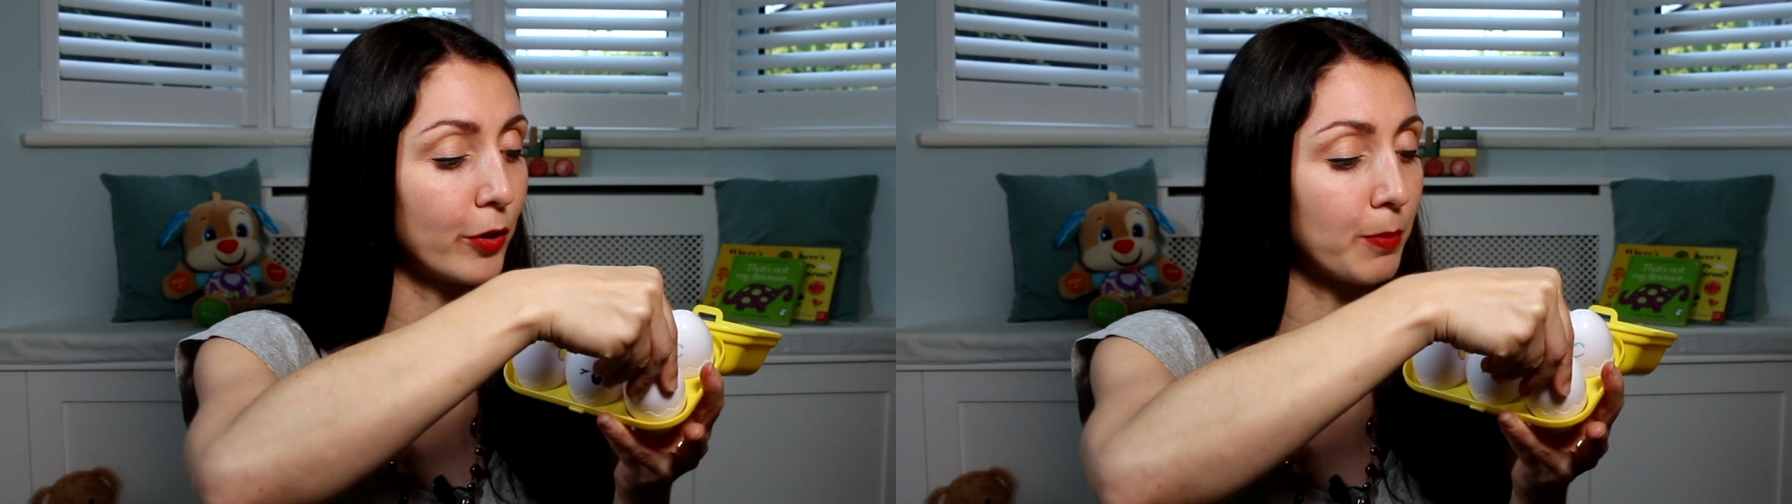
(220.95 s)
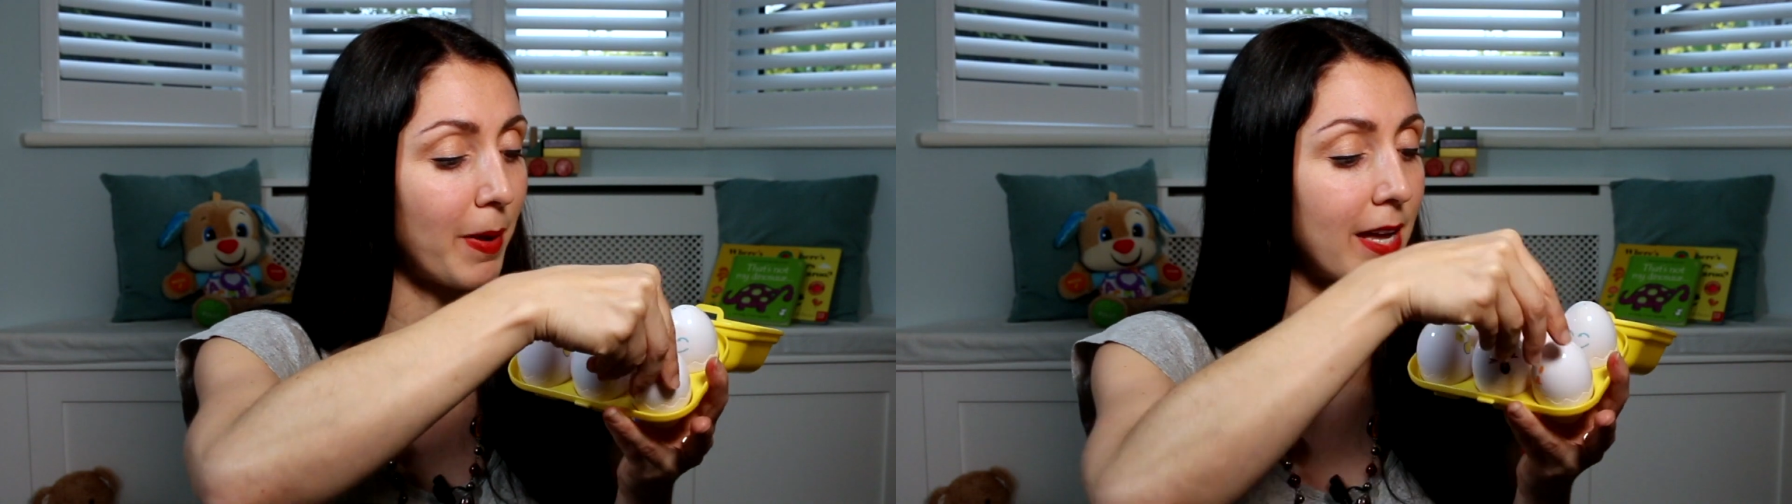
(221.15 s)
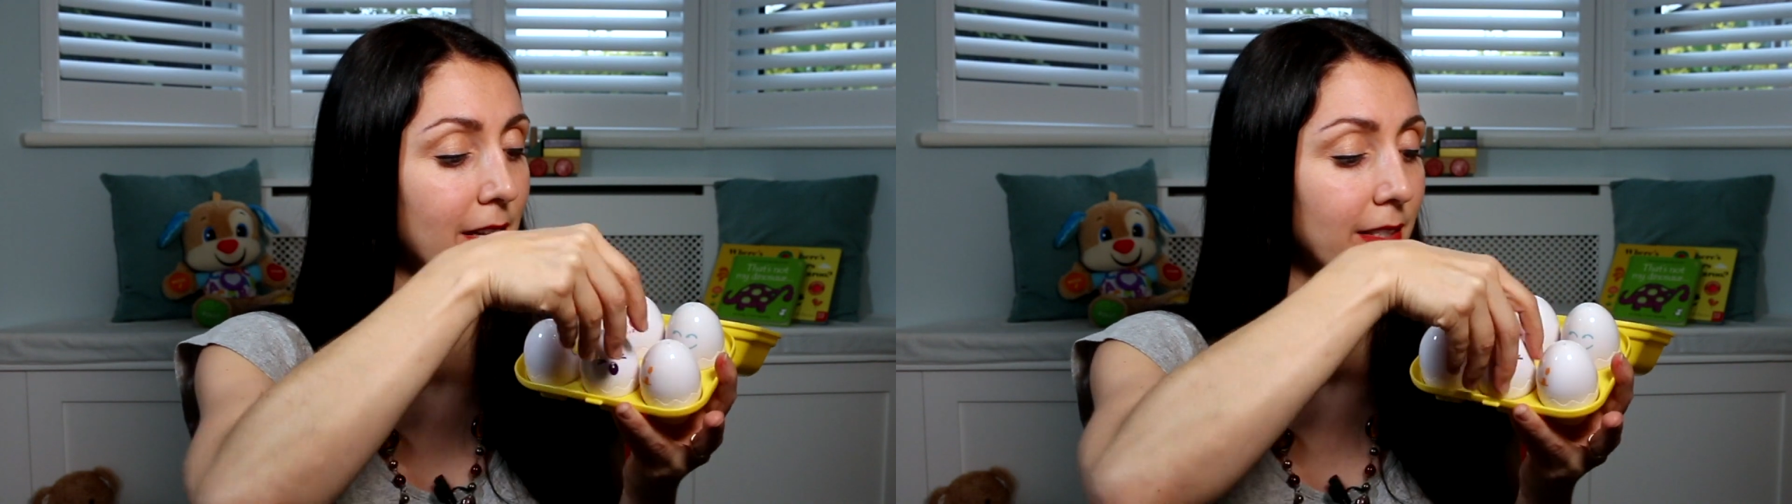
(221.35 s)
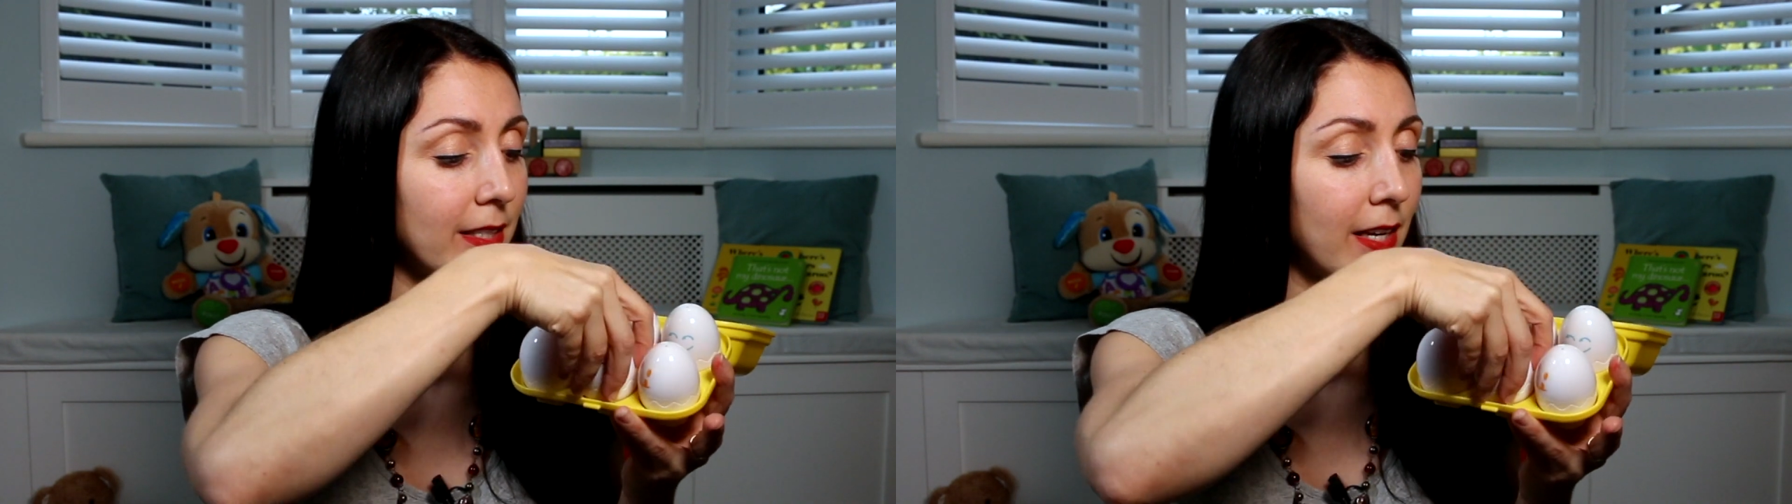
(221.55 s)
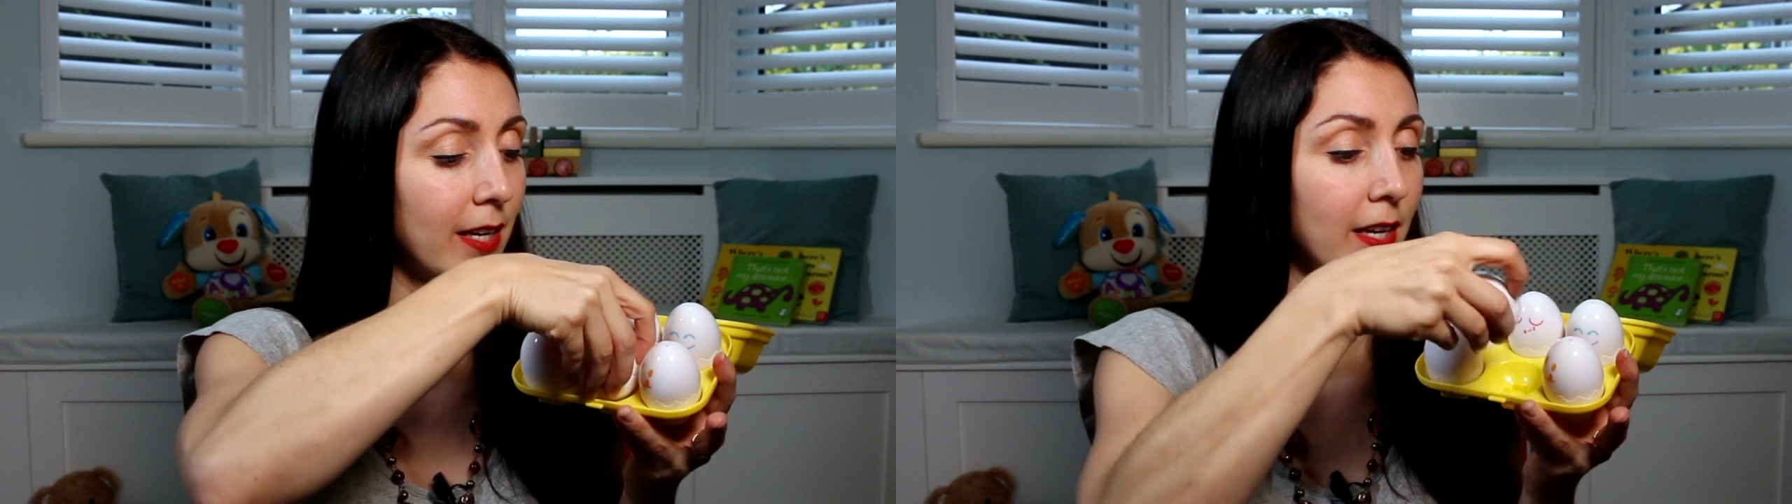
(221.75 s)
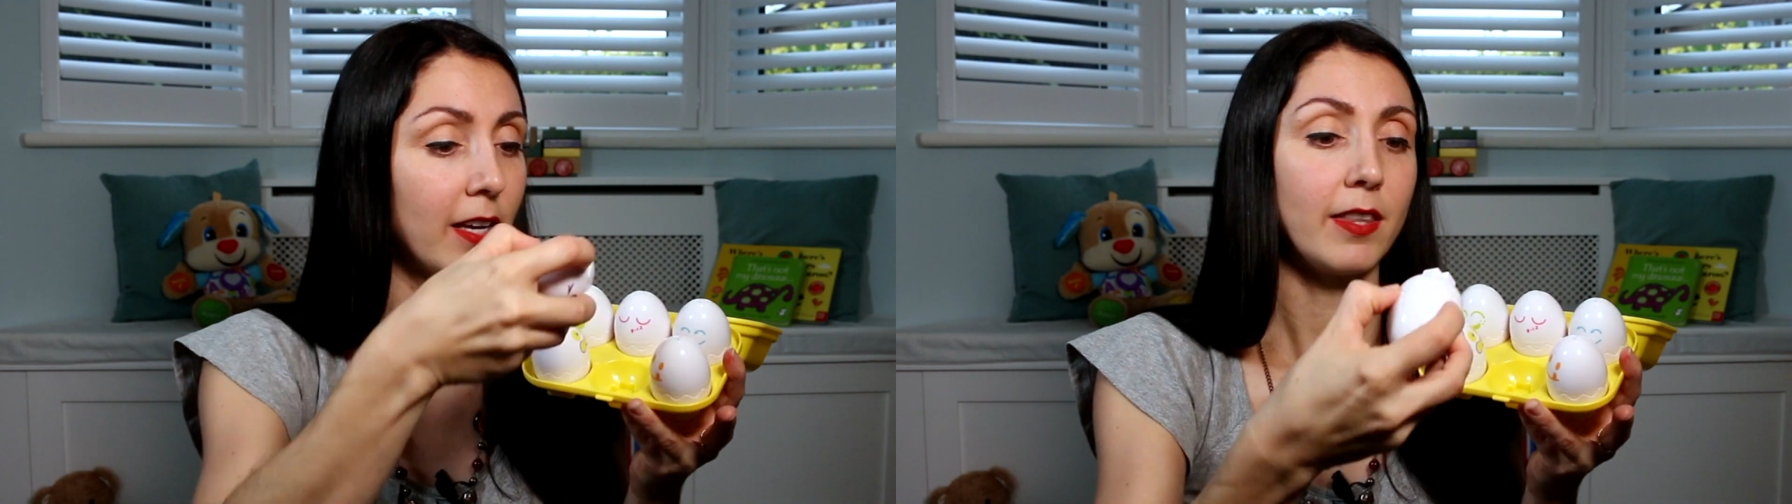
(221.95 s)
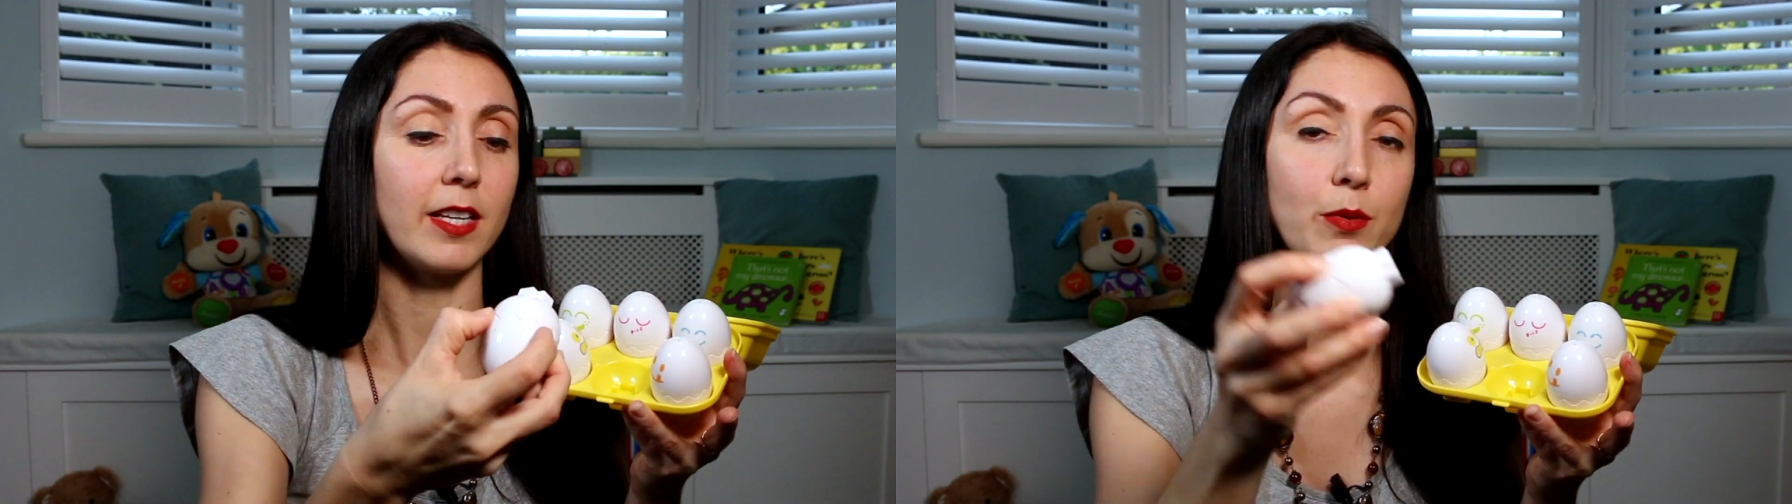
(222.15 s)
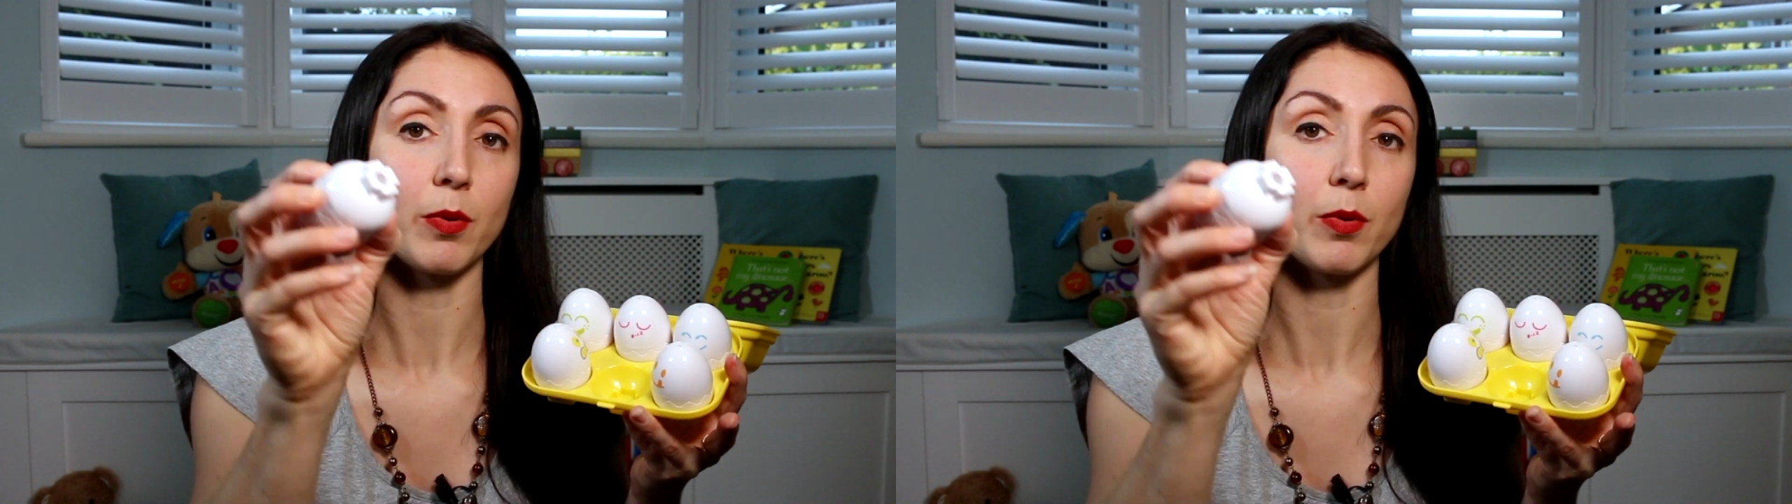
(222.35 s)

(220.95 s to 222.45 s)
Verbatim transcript: space. This